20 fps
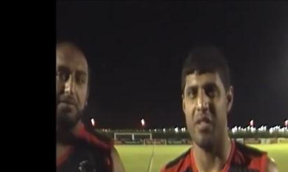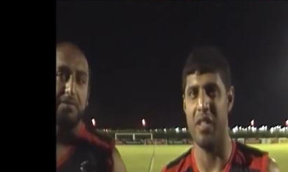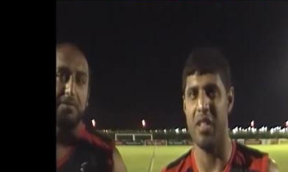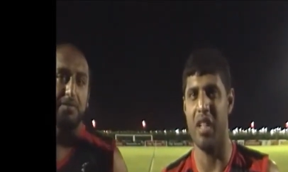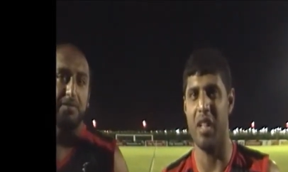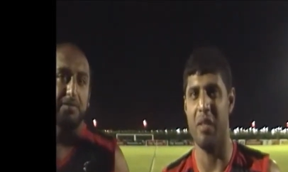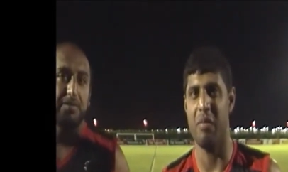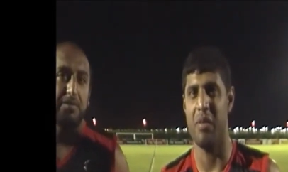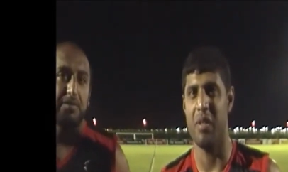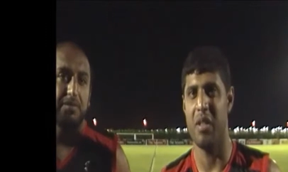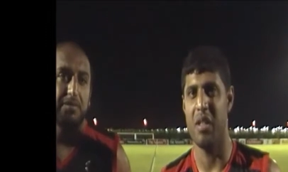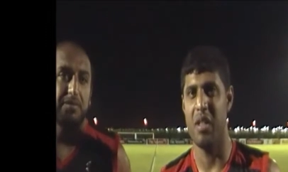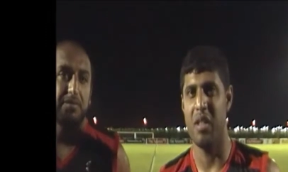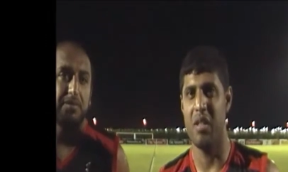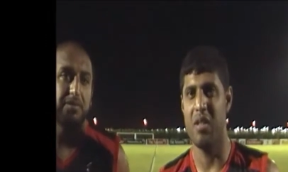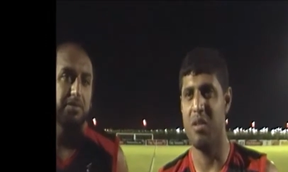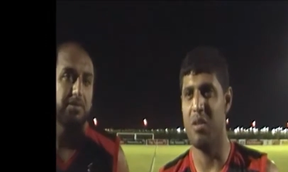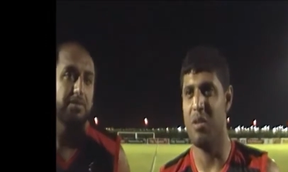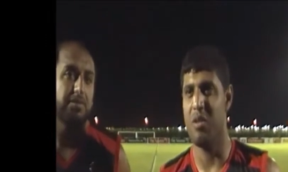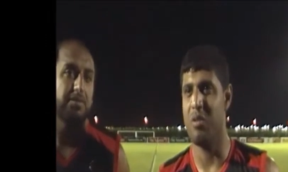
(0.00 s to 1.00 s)
Speaker 1: every time.
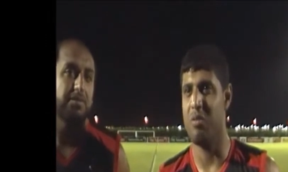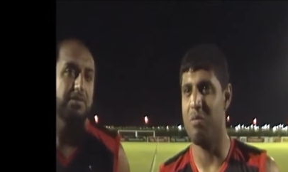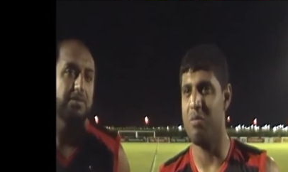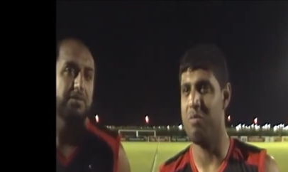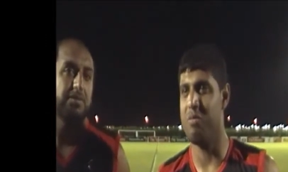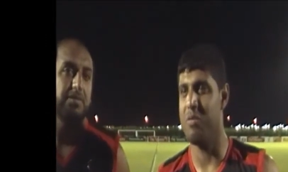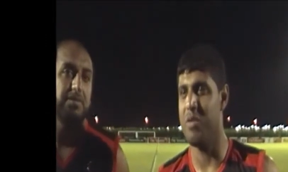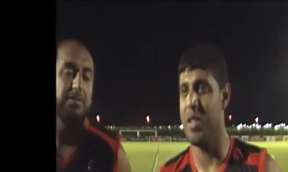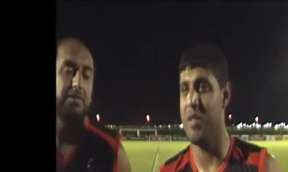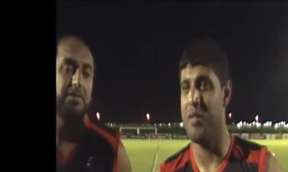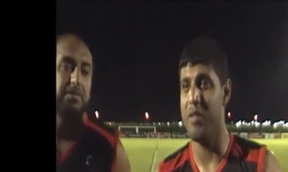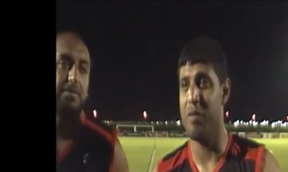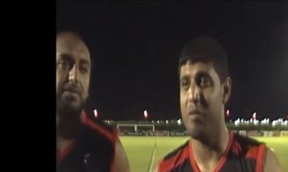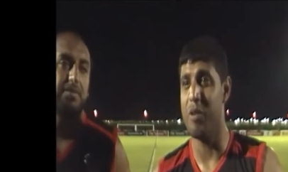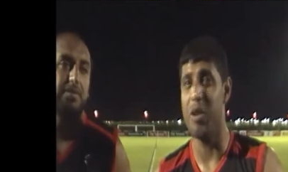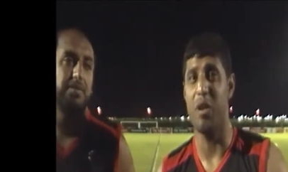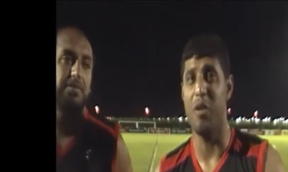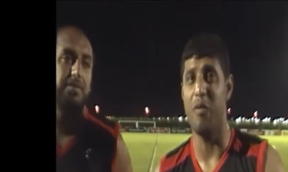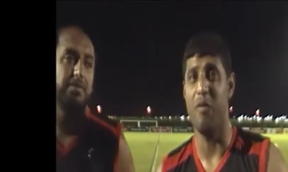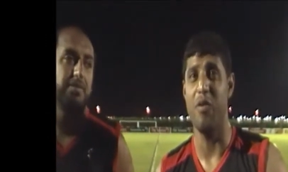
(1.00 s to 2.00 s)
So
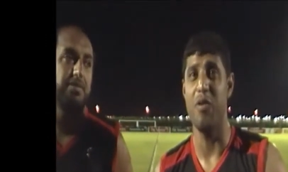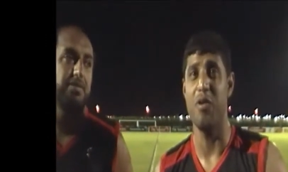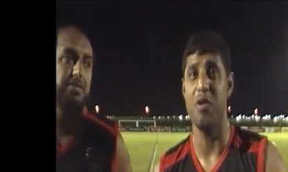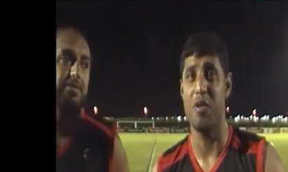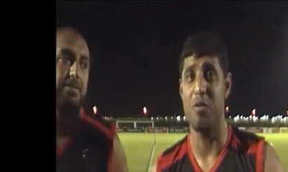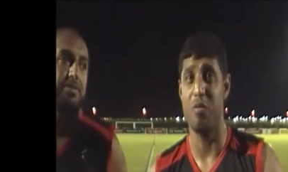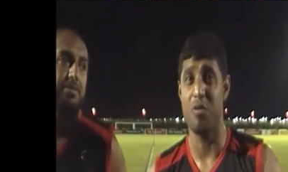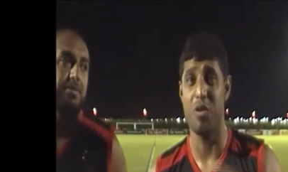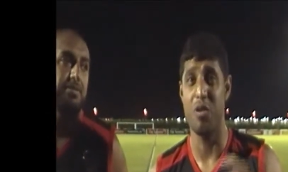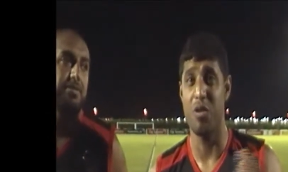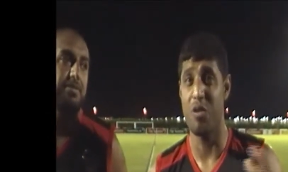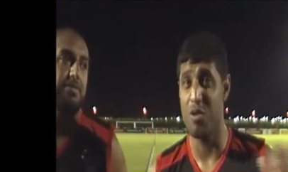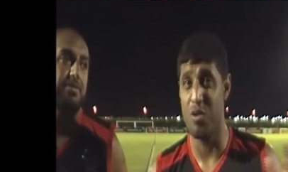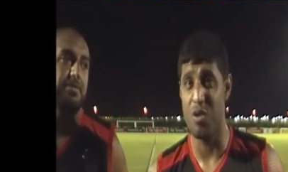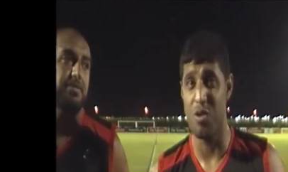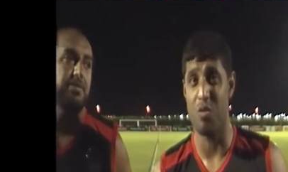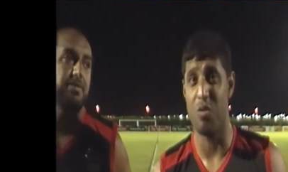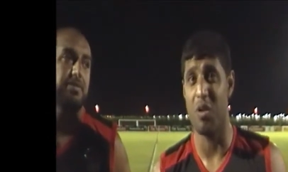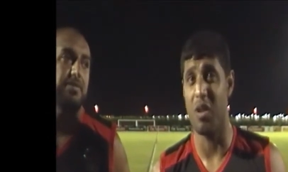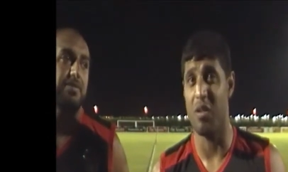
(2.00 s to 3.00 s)
even we confused
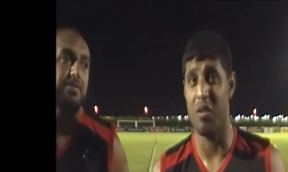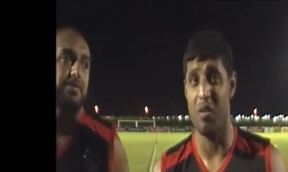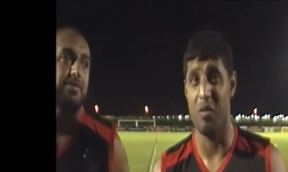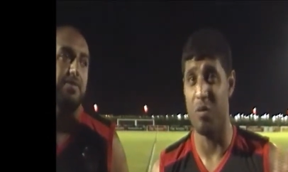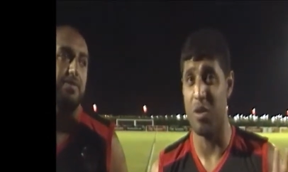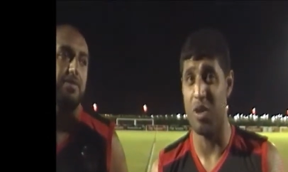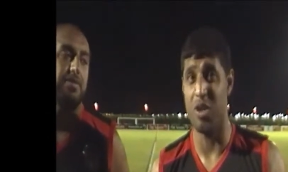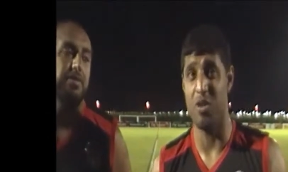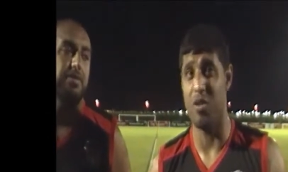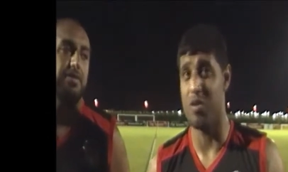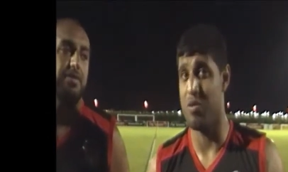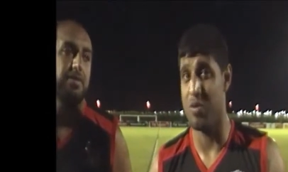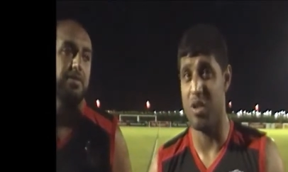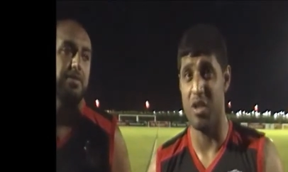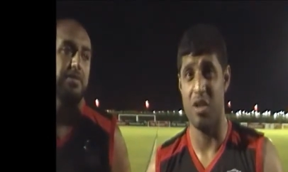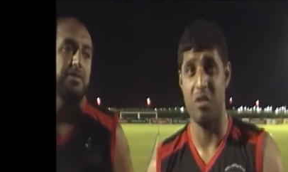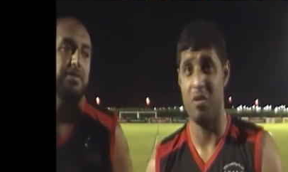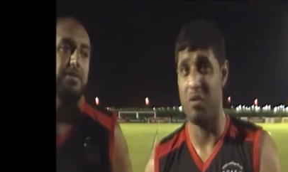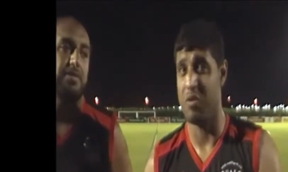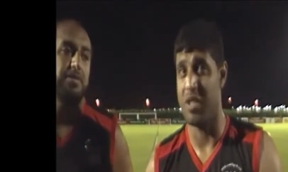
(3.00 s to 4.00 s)
to choose one, which
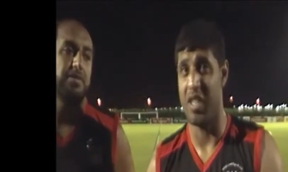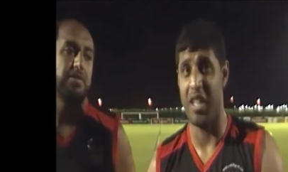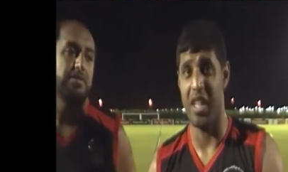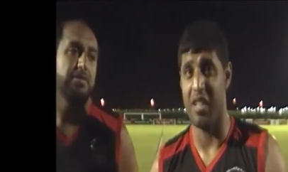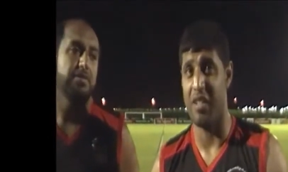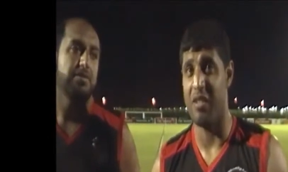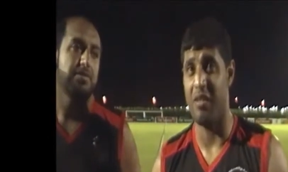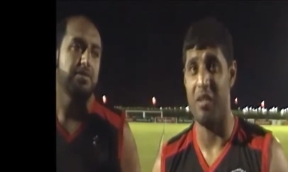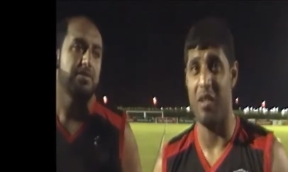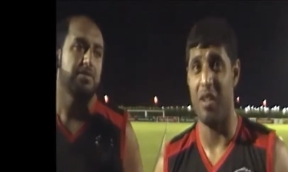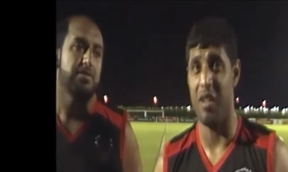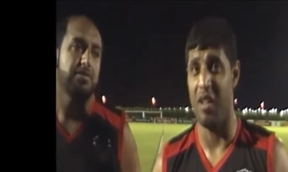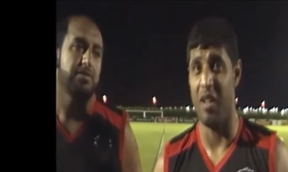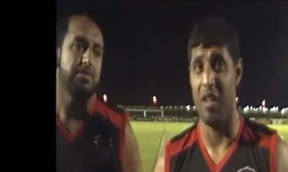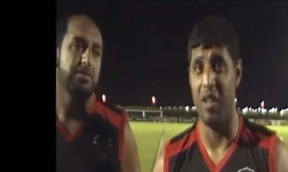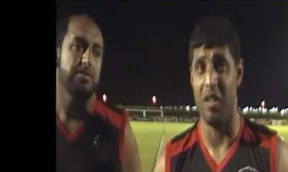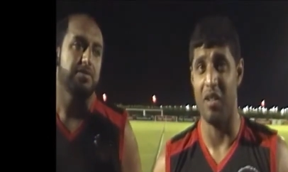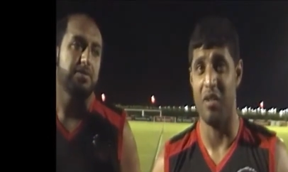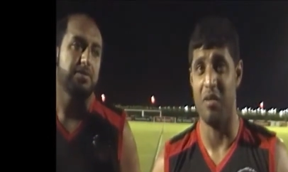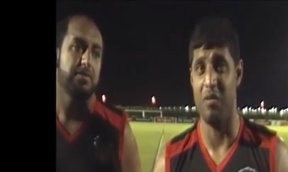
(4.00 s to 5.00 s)
is which to take
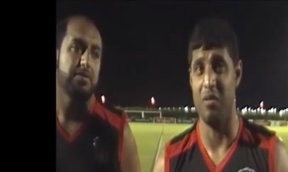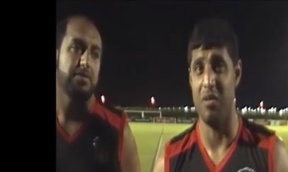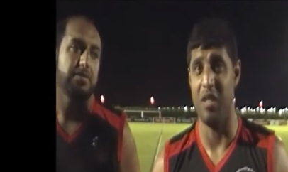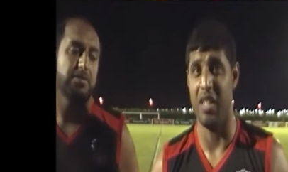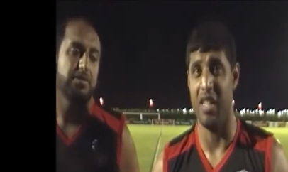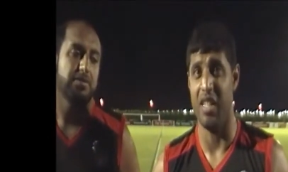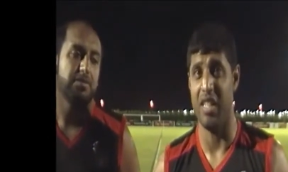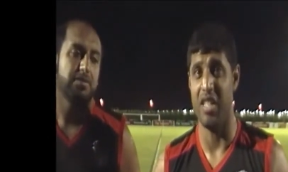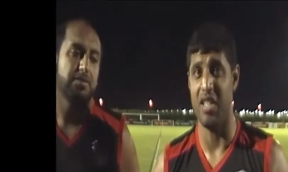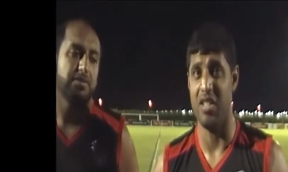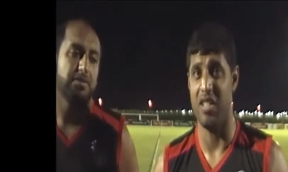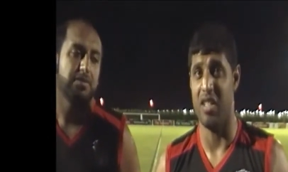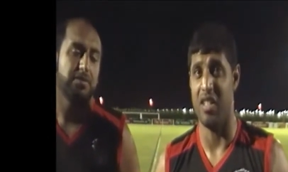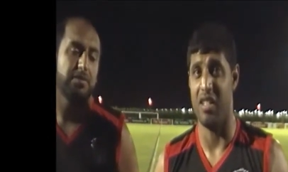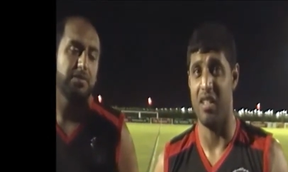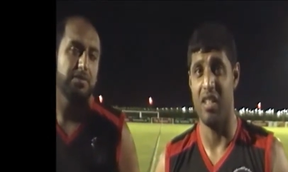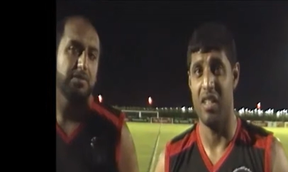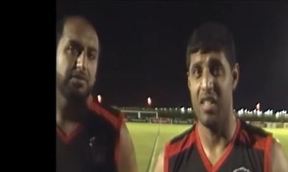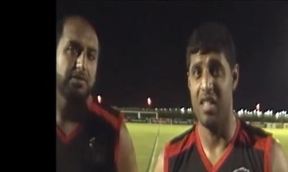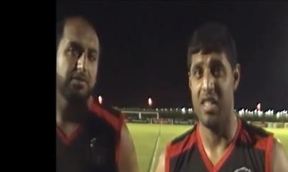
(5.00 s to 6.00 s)
uh, to the
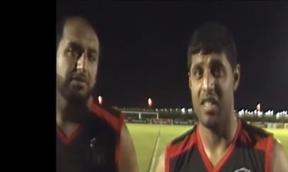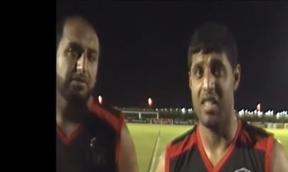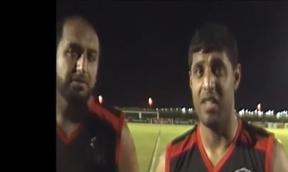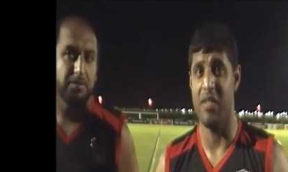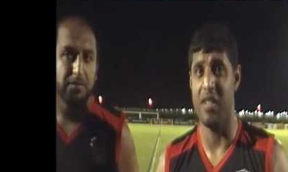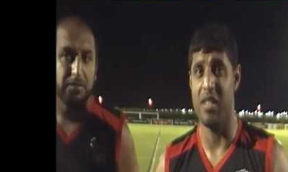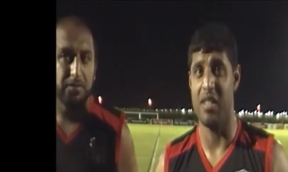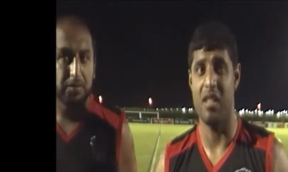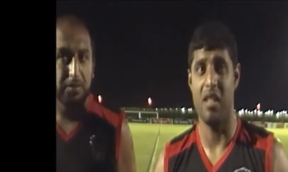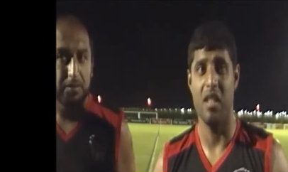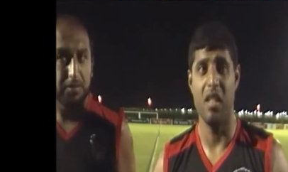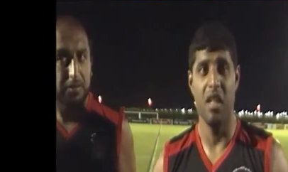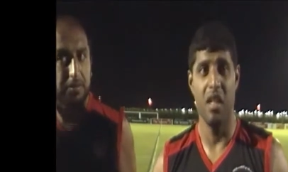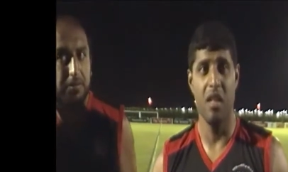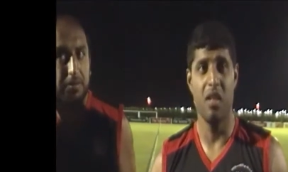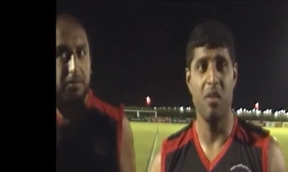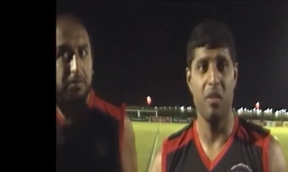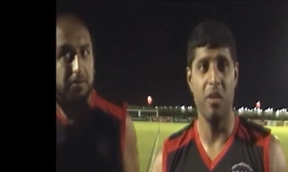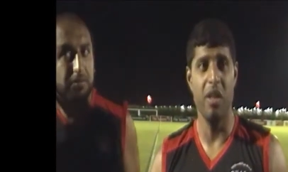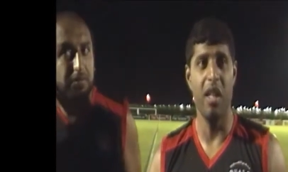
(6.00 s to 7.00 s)
Asia sevens.
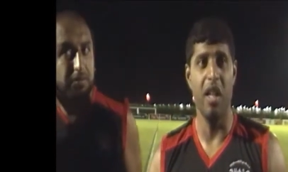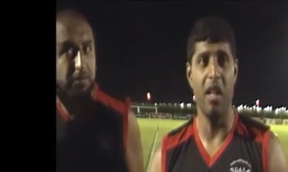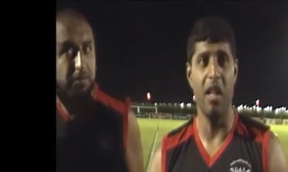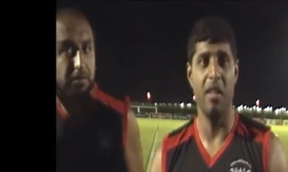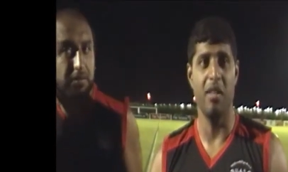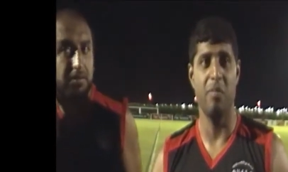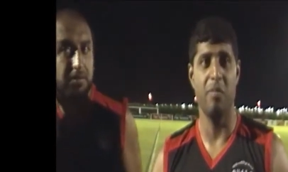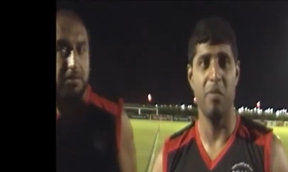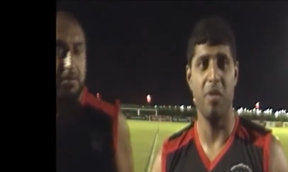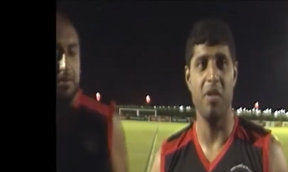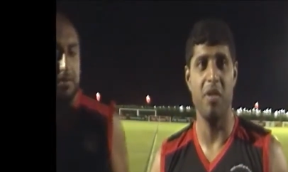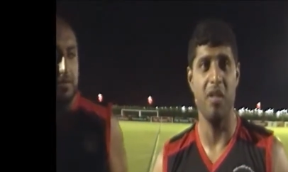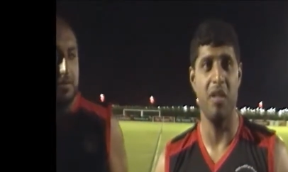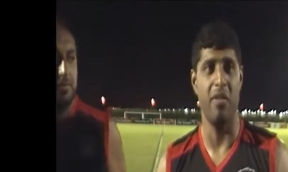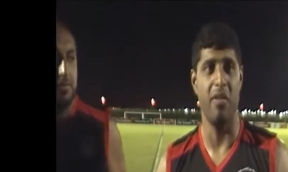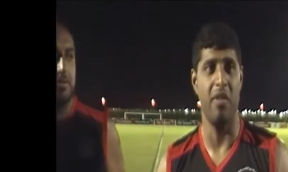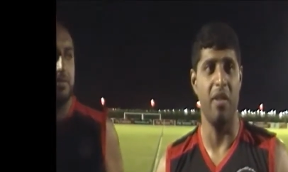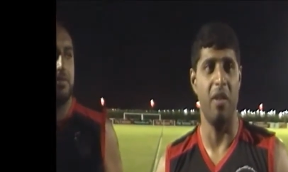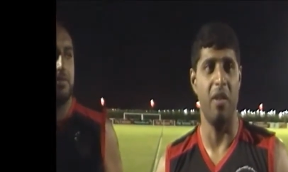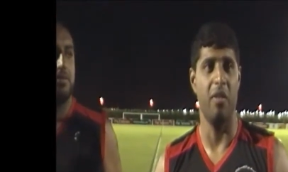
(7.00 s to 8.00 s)
So yeah, it's
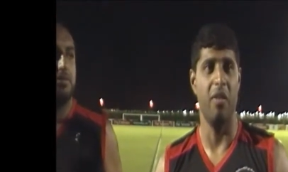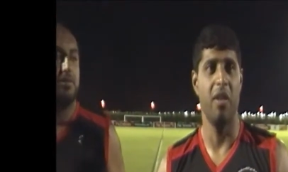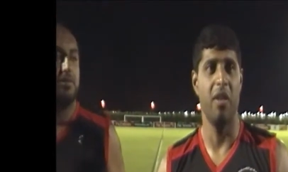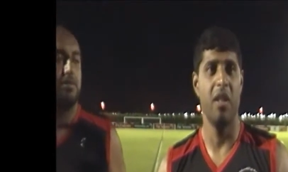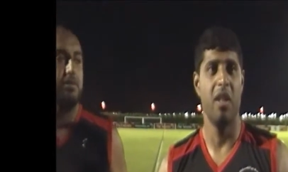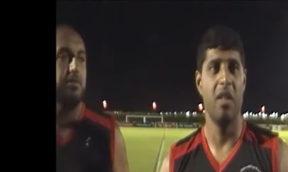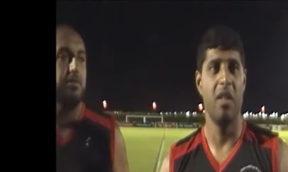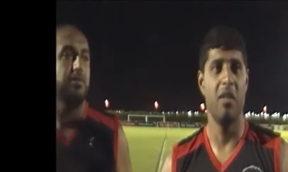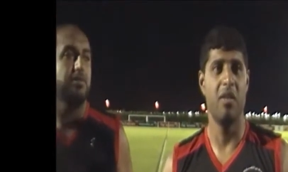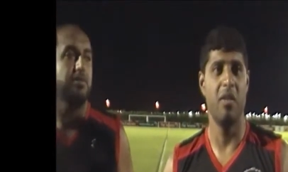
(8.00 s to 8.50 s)
positive now.